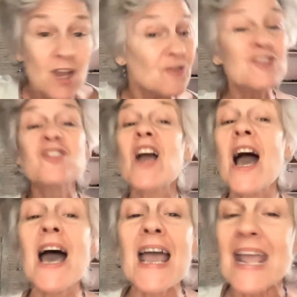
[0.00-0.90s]
The
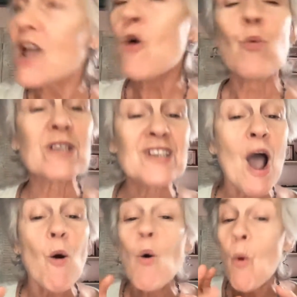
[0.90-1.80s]
sky was
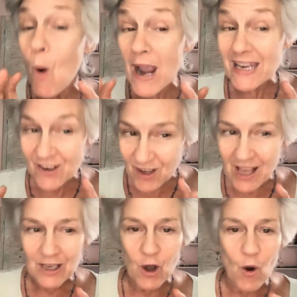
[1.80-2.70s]
now quite
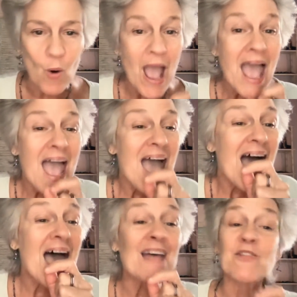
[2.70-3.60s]
yellow,
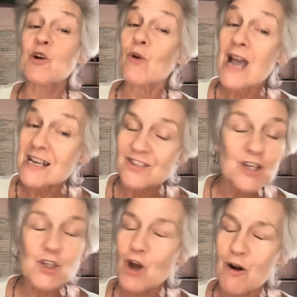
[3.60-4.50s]
and the grass a
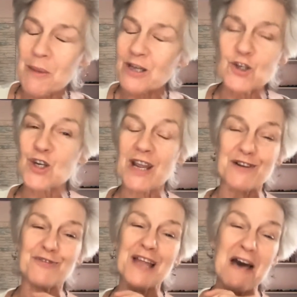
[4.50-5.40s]
charming shade
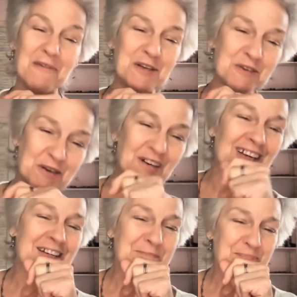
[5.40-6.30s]
of lavender.
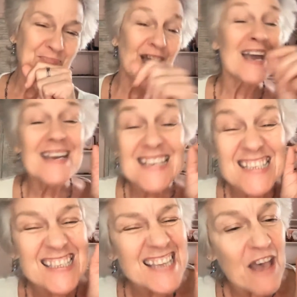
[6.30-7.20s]

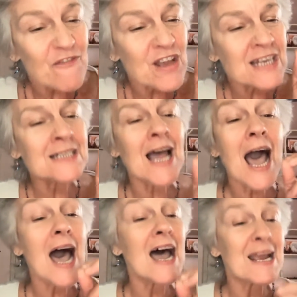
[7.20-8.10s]
7
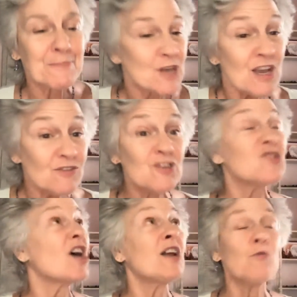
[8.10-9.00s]
times the
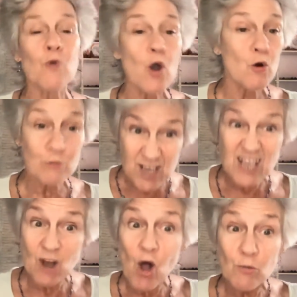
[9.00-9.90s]
sun rose,
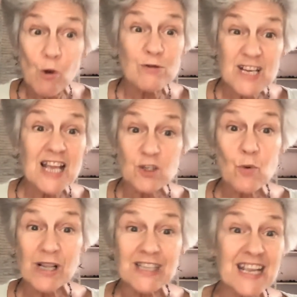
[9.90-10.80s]
it almost as
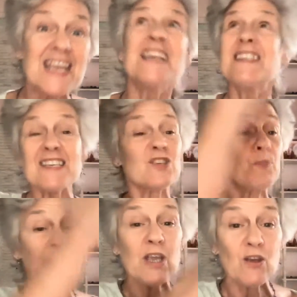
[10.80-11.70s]
quickly
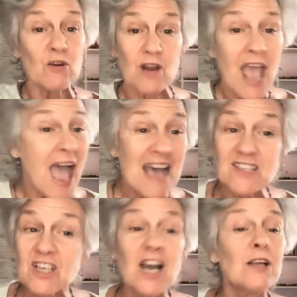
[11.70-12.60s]
disappeared
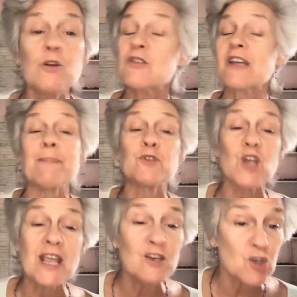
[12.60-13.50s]
as the colors kept
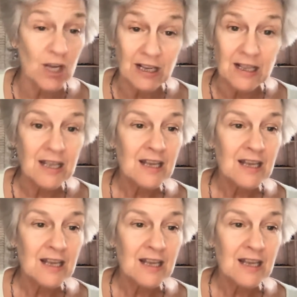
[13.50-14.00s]
changing.